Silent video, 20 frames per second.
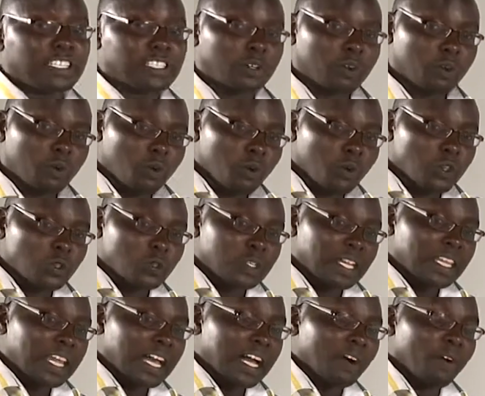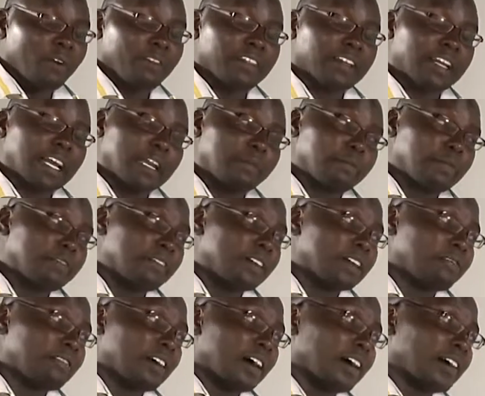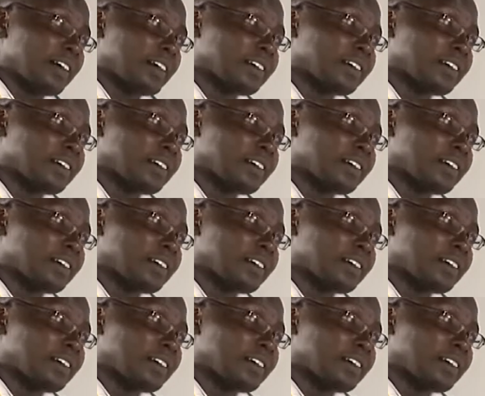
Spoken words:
as close together or they can be very far.